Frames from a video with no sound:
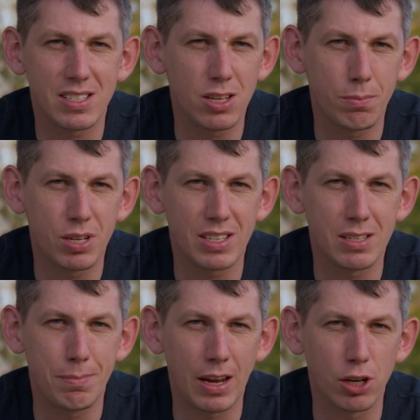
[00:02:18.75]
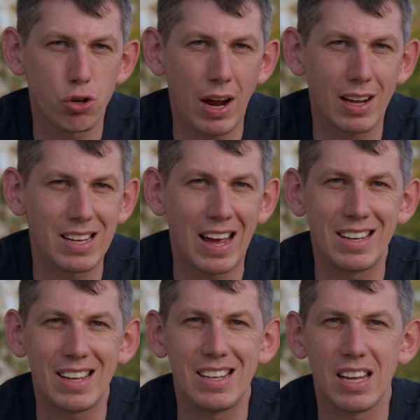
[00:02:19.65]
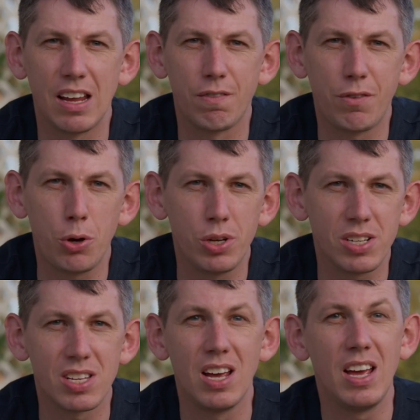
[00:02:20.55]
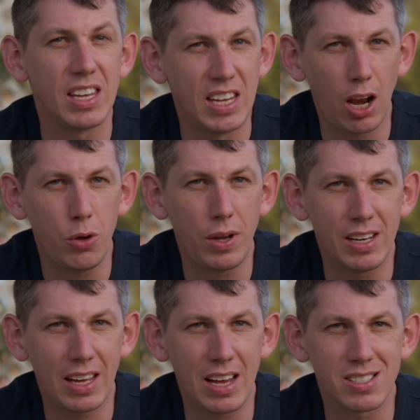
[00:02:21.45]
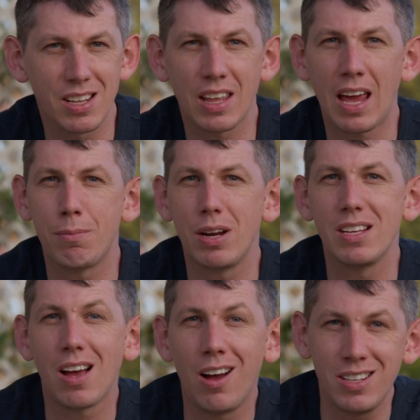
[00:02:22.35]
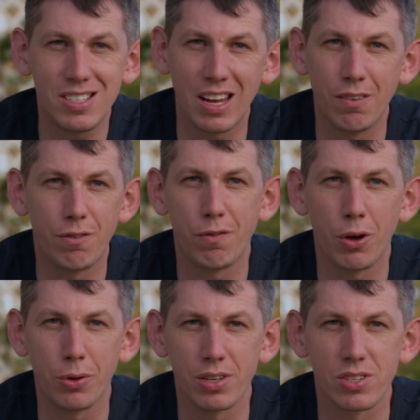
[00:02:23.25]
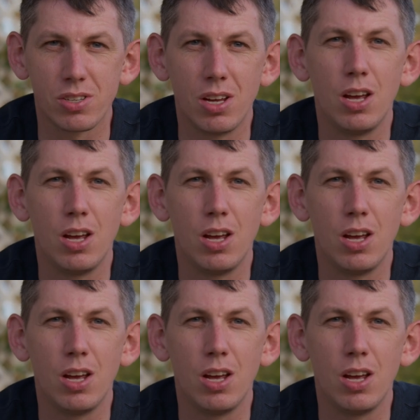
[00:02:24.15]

the object is being tracked and is in focus. Yellow indicates that the camera is hunting for focus.